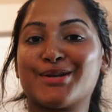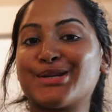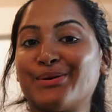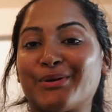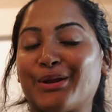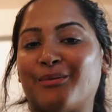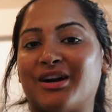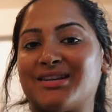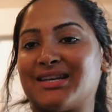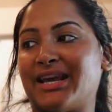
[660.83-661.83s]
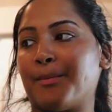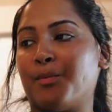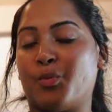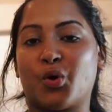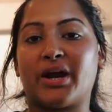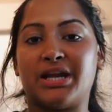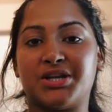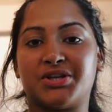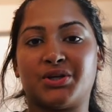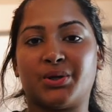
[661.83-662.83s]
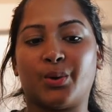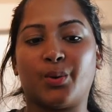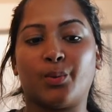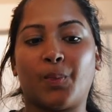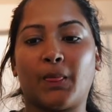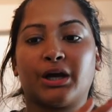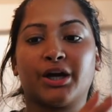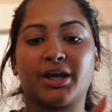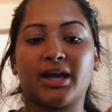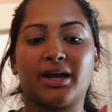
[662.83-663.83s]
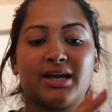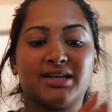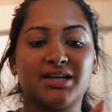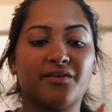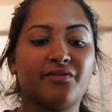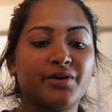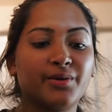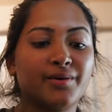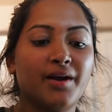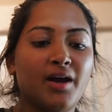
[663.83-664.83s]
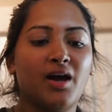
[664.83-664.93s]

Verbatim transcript: honestly really want to get more into cooking Indian food,